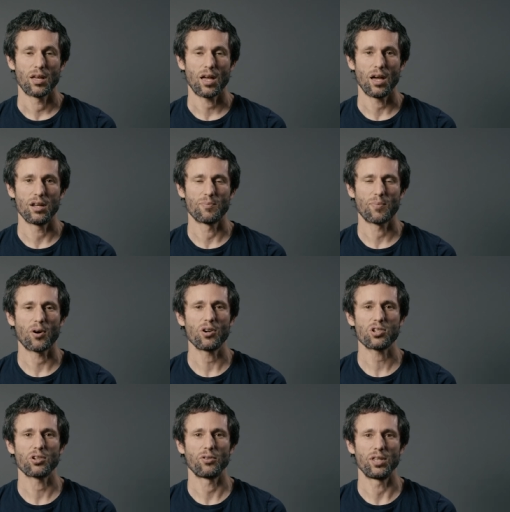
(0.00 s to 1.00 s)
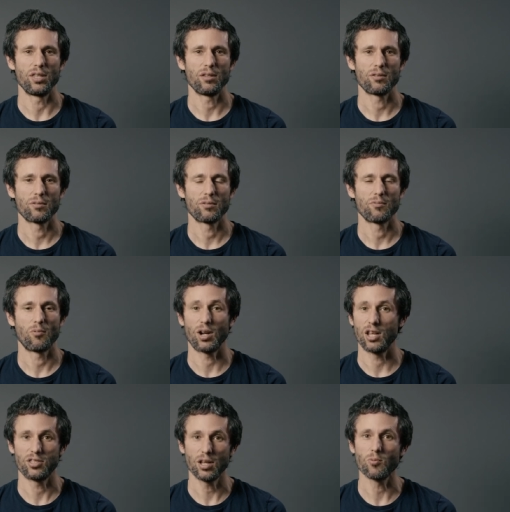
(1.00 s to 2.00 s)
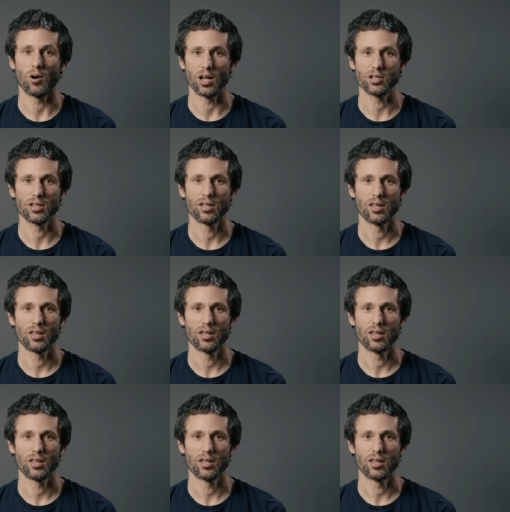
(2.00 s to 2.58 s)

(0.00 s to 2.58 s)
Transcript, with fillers: and partially what I did want.